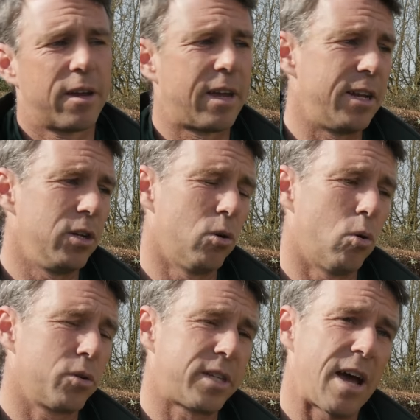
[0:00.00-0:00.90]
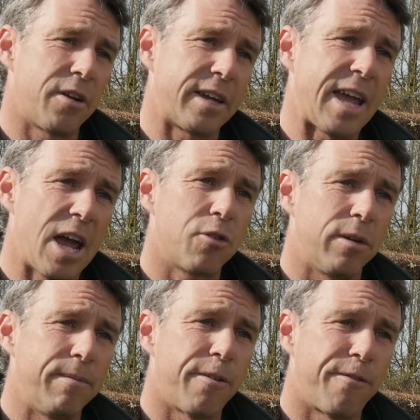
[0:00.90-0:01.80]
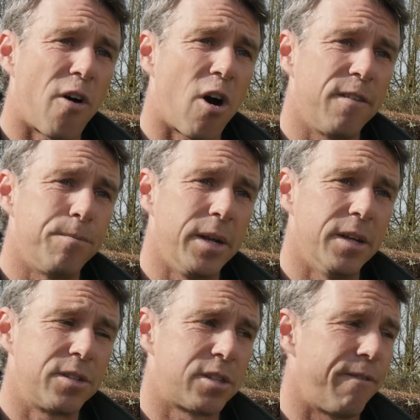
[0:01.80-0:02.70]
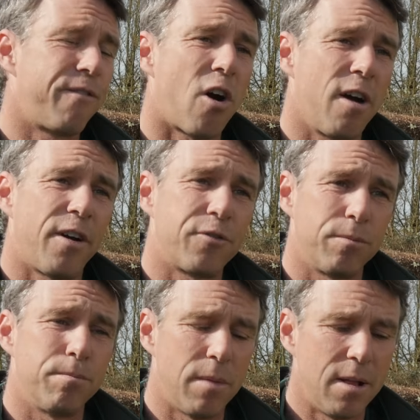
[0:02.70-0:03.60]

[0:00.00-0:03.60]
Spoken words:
getting your horse out and cantering for 5 minutes at 500